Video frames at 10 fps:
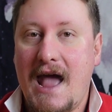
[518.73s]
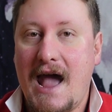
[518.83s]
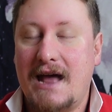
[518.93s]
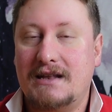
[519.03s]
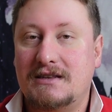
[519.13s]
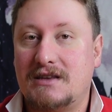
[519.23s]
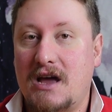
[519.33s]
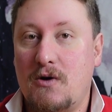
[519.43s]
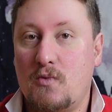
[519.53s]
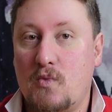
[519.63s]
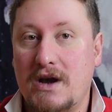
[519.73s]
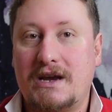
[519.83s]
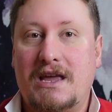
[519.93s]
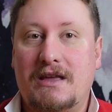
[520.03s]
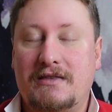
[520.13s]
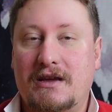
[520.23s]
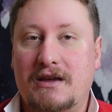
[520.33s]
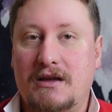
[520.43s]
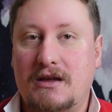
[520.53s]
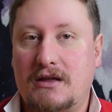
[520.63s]
And one key
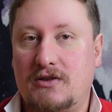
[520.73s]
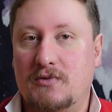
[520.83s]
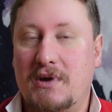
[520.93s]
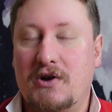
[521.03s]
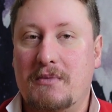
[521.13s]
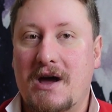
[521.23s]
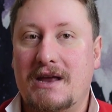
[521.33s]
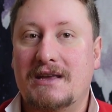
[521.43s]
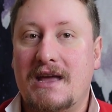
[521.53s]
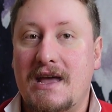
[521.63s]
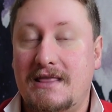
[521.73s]
thing to bear in mind,